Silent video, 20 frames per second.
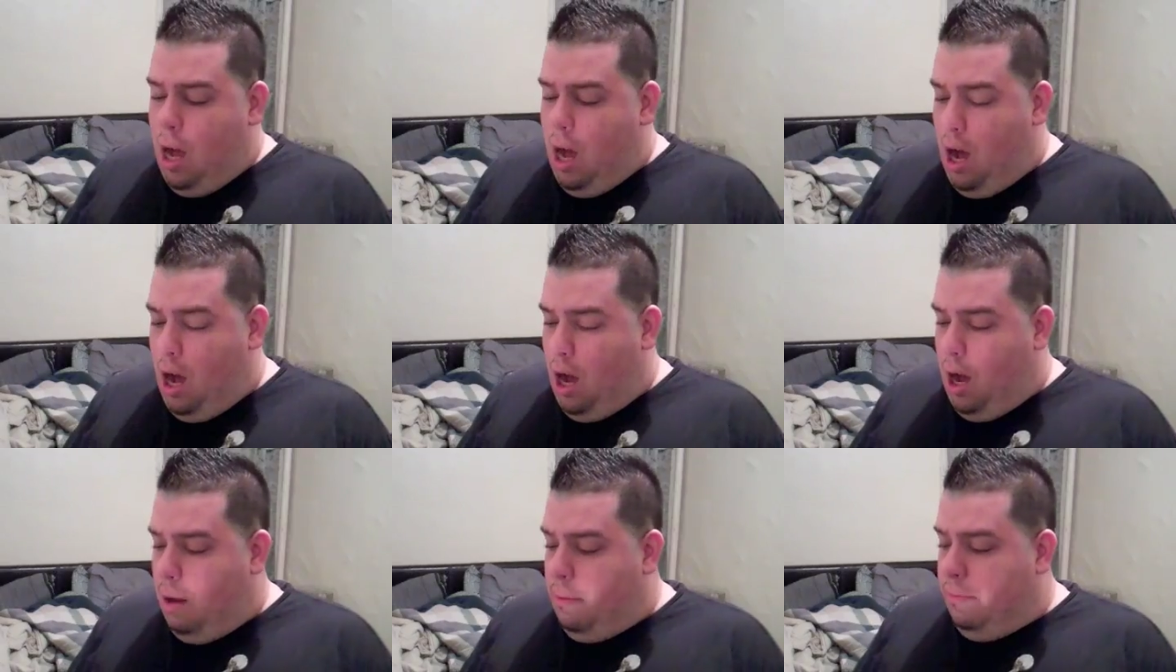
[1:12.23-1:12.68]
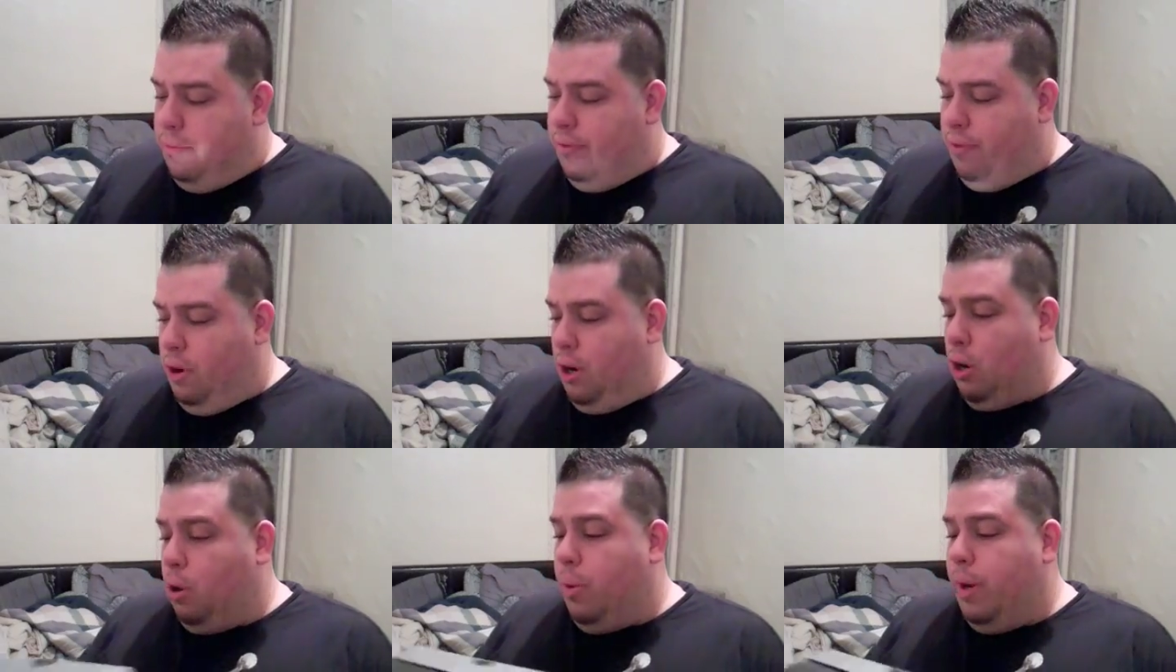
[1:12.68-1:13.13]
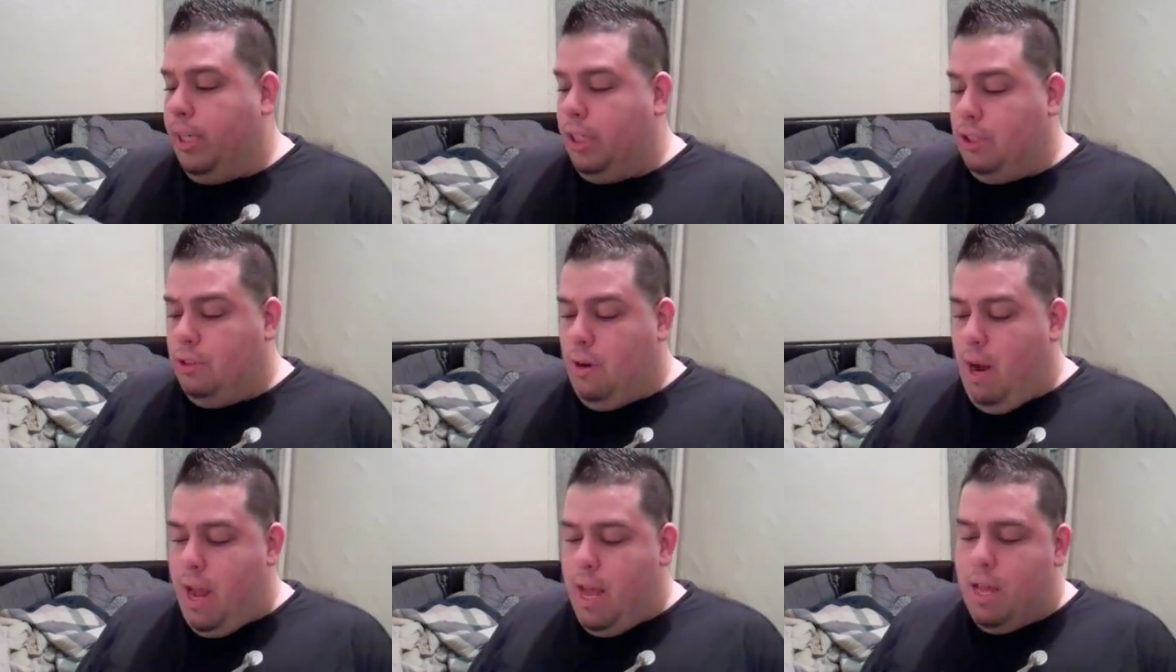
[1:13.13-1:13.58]
Um, for a quick
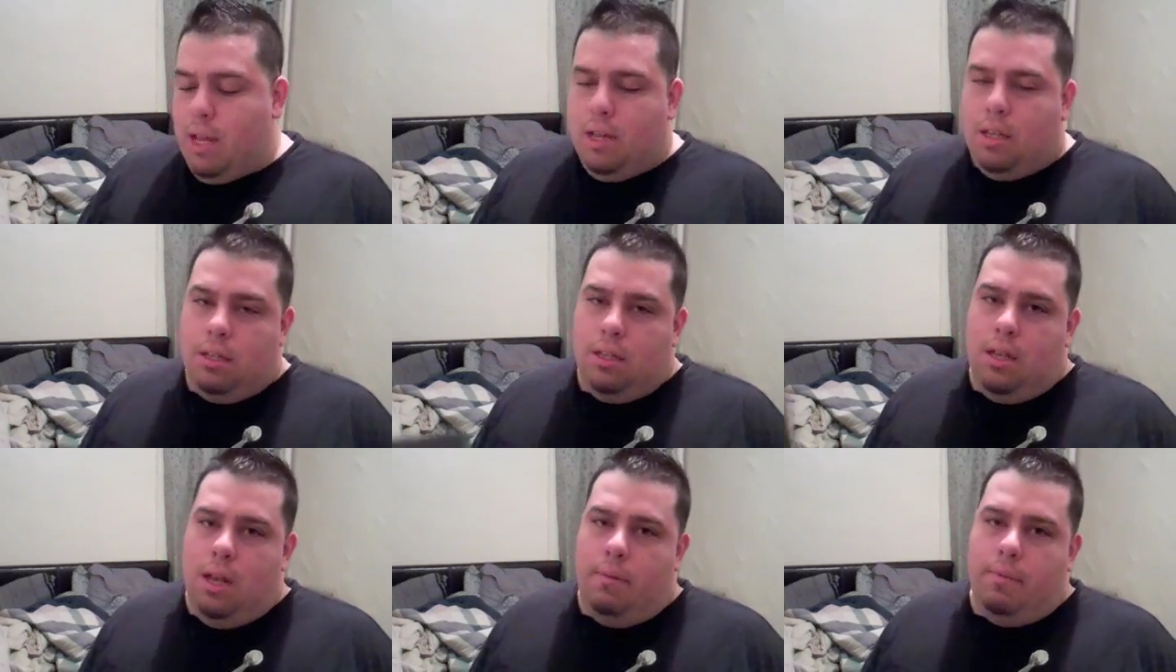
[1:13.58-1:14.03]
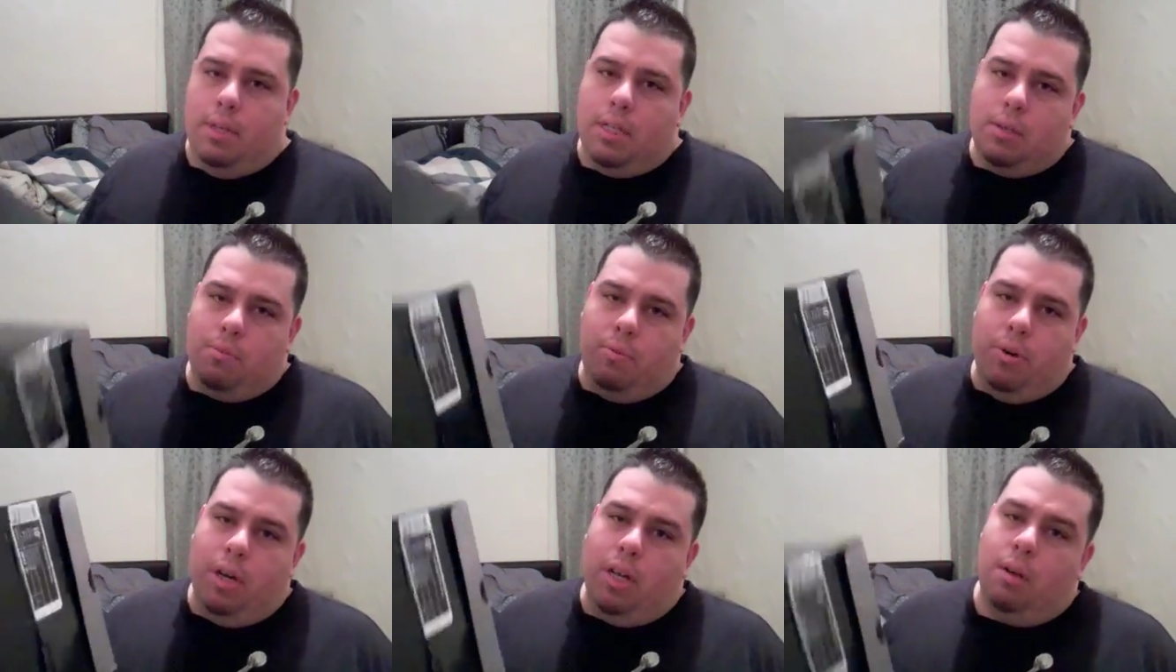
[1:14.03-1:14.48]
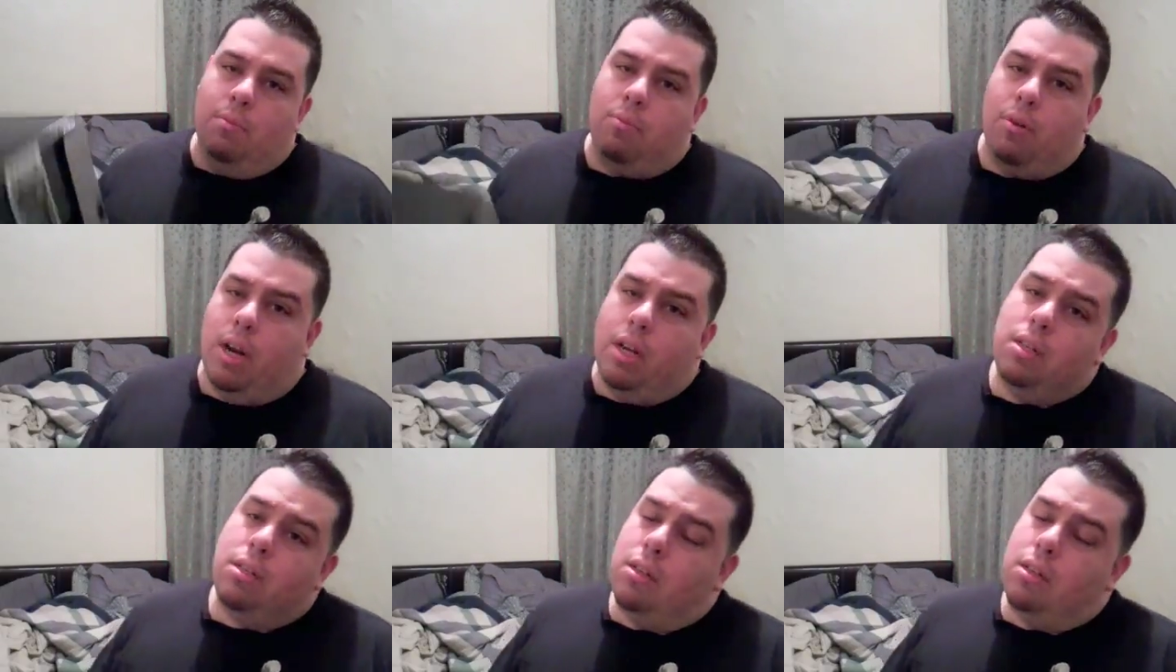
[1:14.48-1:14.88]
strike, um, it's a pretty good price.